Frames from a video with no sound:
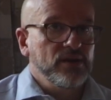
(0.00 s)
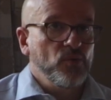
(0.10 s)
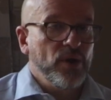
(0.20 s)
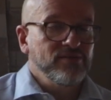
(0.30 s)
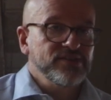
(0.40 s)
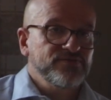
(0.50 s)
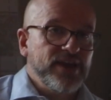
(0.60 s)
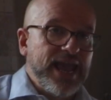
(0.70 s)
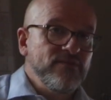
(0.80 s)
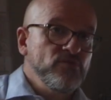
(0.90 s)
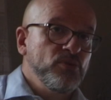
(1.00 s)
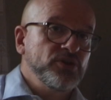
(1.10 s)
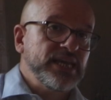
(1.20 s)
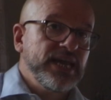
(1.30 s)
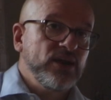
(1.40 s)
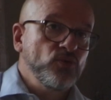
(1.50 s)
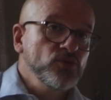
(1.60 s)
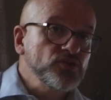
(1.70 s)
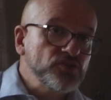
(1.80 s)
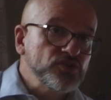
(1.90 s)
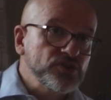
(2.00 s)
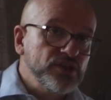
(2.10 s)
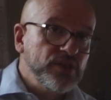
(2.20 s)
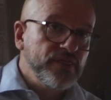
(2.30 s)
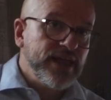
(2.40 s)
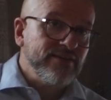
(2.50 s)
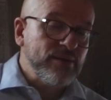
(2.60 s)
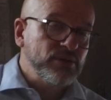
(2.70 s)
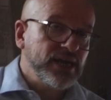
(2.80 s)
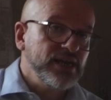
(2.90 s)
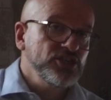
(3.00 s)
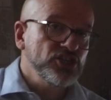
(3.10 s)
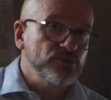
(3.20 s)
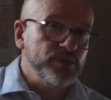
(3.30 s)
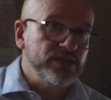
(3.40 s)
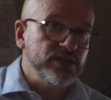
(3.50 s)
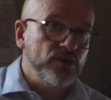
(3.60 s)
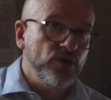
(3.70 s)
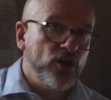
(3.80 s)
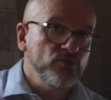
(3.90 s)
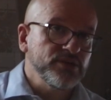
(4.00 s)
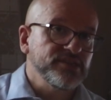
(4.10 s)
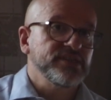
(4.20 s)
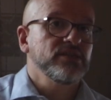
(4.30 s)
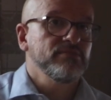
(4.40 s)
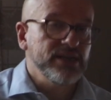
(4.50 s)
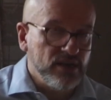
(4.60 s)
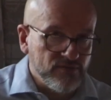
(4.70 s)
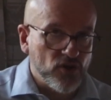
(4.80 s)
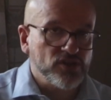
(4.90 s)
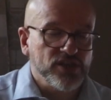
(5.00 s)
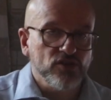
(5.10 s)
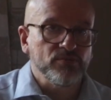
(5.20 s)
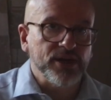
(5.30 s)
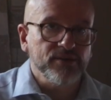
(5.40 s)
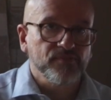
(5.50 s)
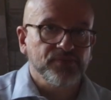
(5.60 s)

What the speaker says: Whereas for everybody else, their application window opens in the middle of October